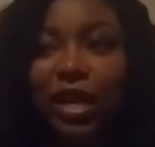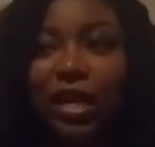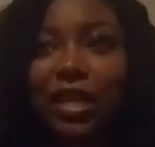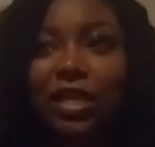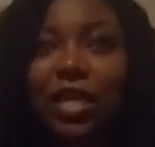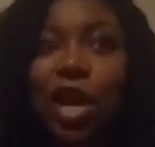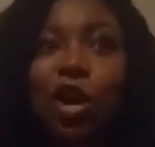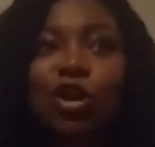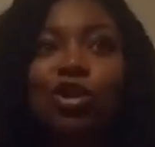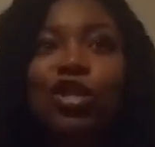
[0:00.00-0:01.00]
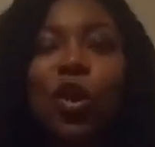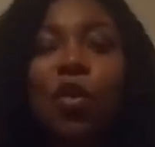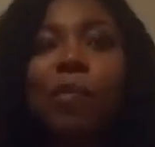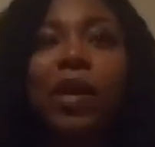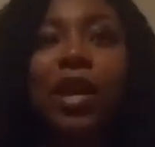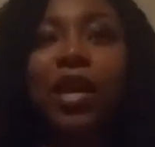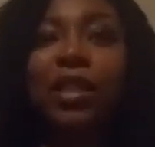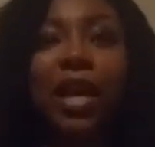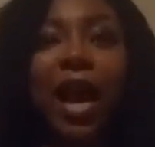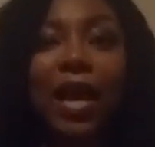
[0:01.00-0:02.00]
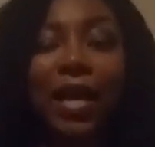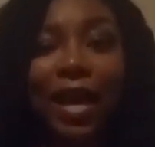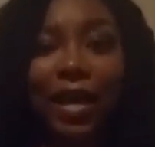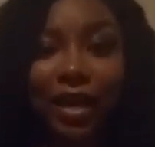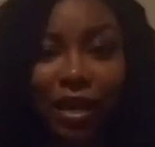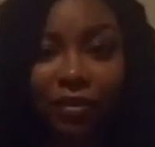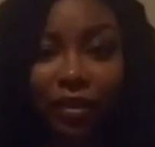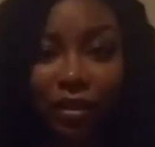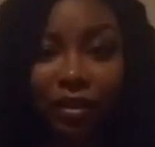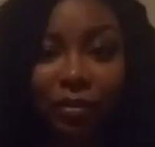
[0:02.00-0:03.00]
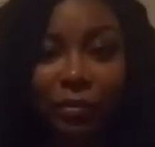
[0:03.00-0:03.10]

it's so big that I can't give it up.